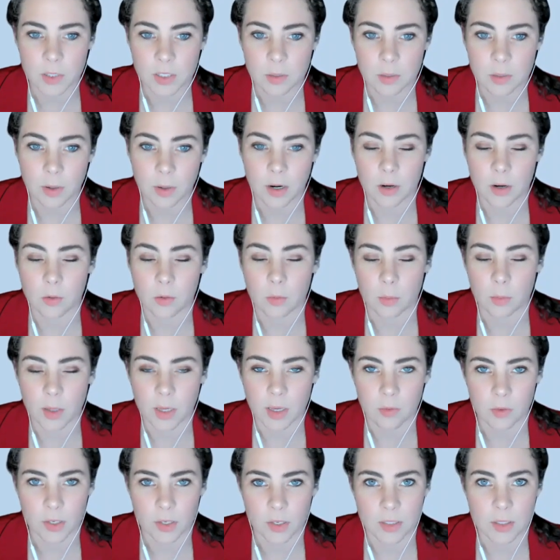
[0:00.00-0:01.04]
Mr. Perry will
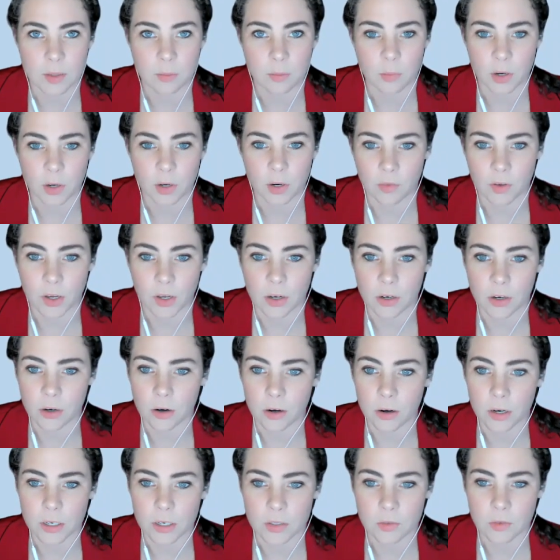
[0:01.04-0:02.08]
be giving us a briefing on
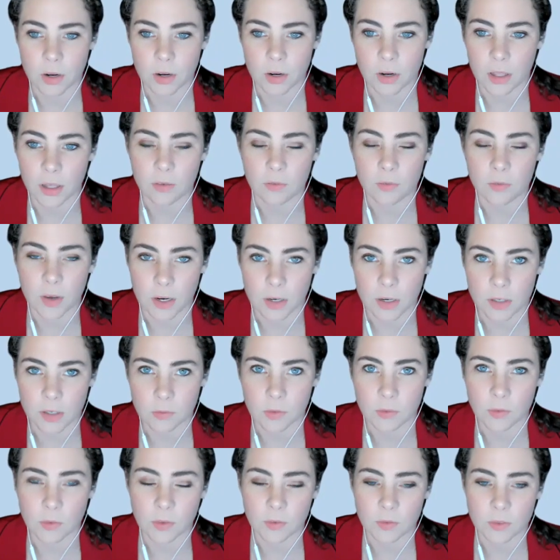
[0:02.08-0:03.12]
current Israeli affairs
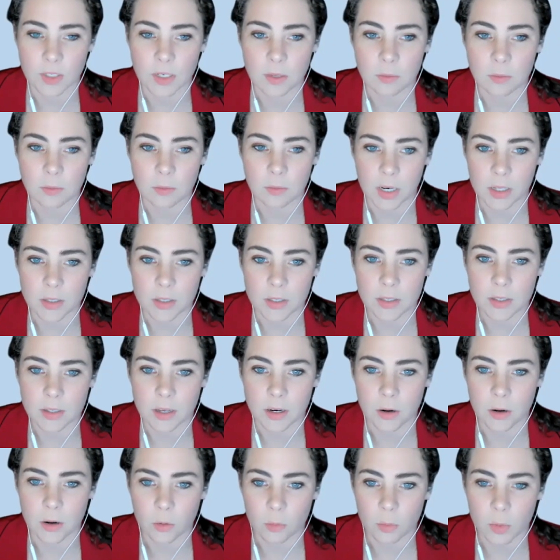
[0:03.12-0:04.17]
for 15 minutes,
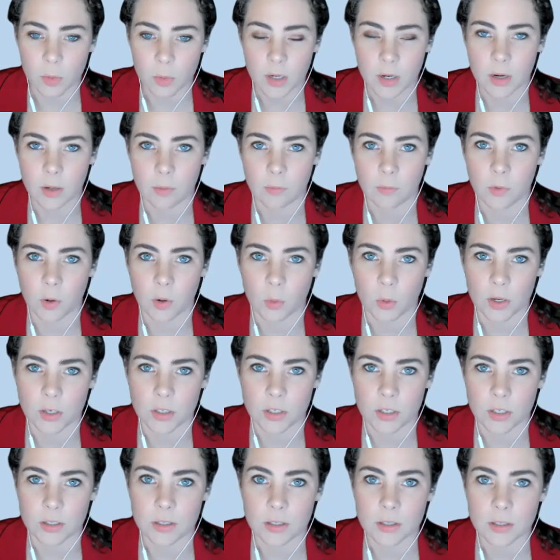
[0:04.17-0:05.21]
then open it up for
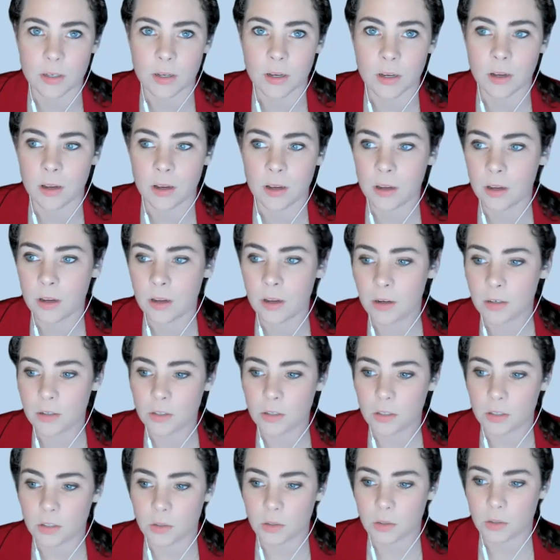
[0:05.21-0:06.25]
questions.
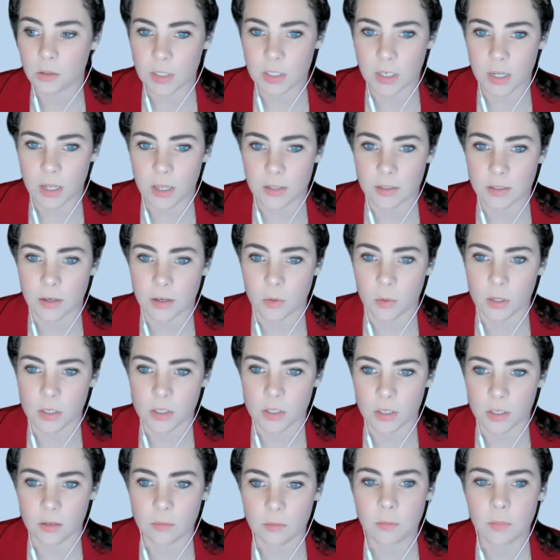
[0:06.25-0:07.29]
Should you wish to ask a
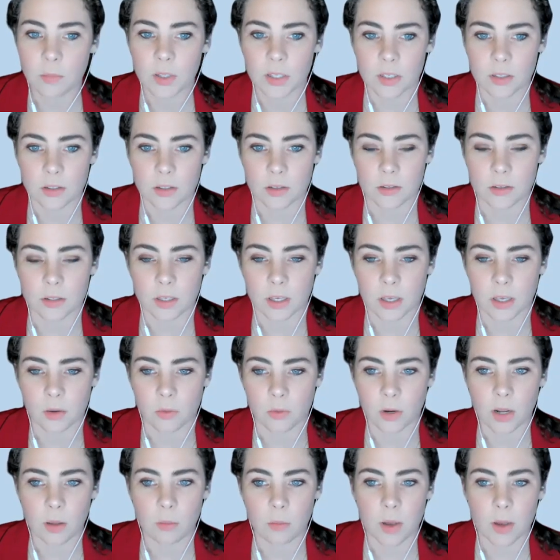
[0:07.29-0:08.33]
question, please use the
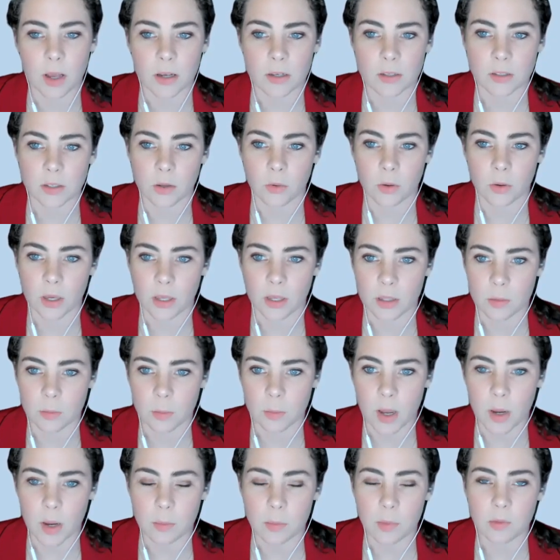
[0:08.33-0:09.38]
Q&A box located at
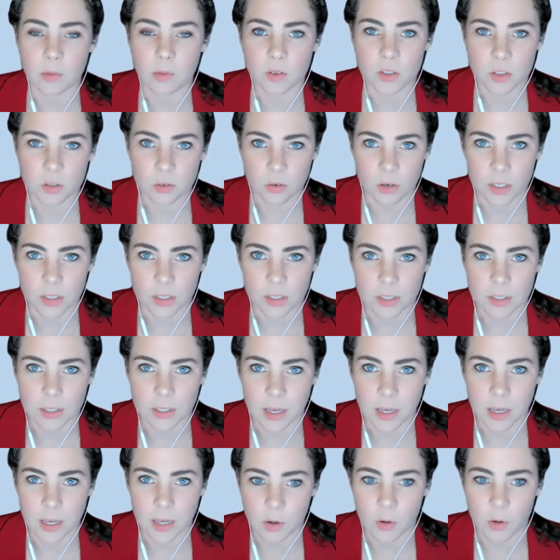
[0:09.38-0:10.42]
the bottom of your screen to
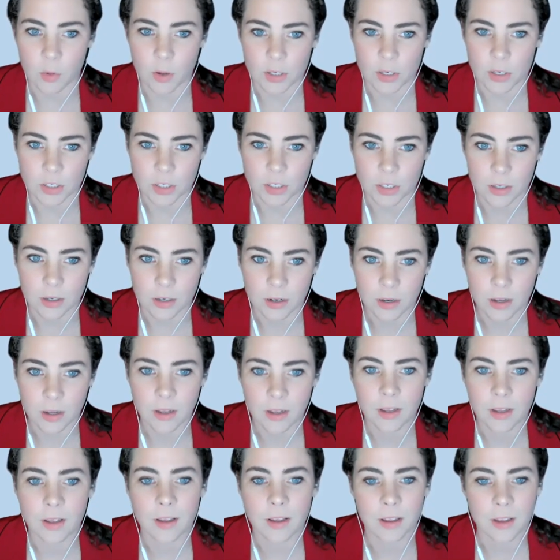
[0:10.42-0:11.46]
type your question.
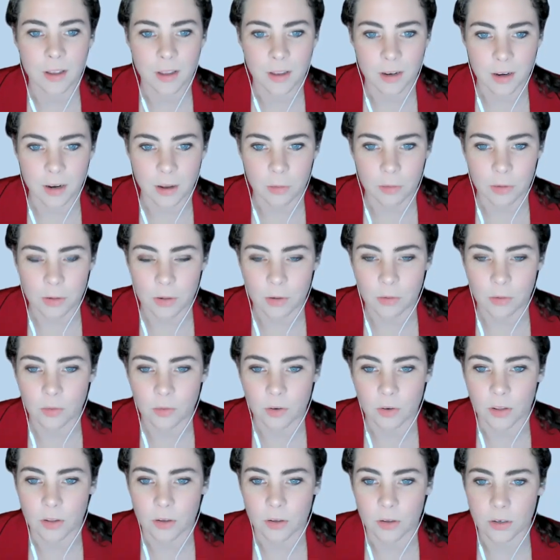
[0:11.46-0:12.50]
And now, with no
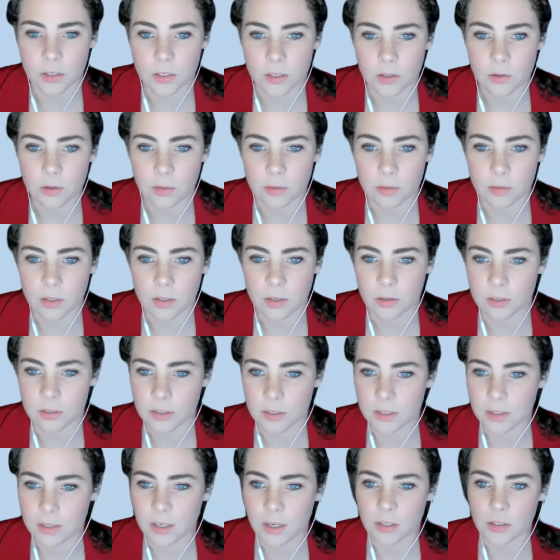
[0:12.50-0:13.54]
further ado, I will turn
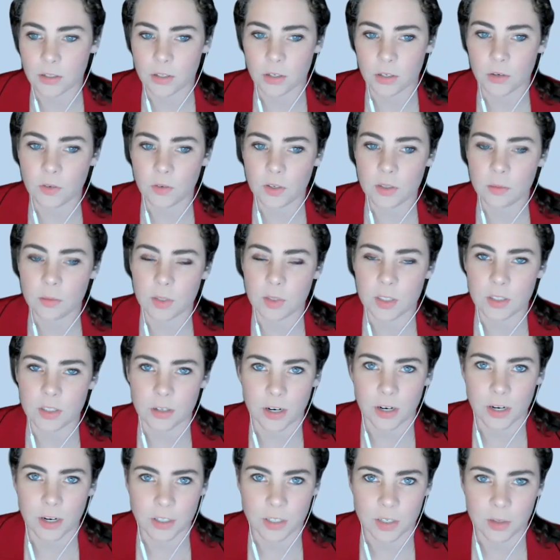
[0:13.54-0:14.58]
the discussion over to
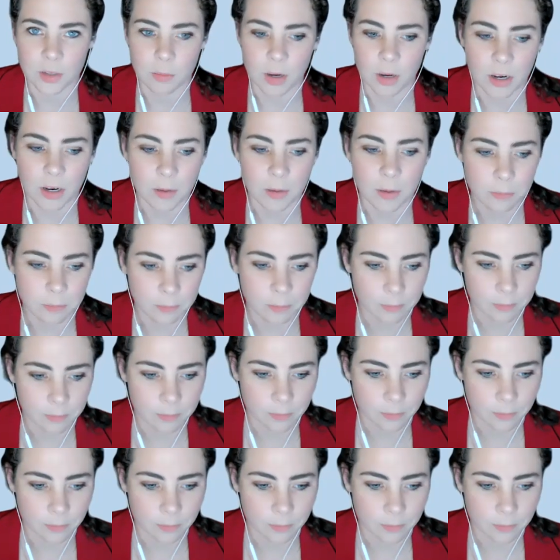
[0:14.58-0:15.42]
Mr. Ashley Perry.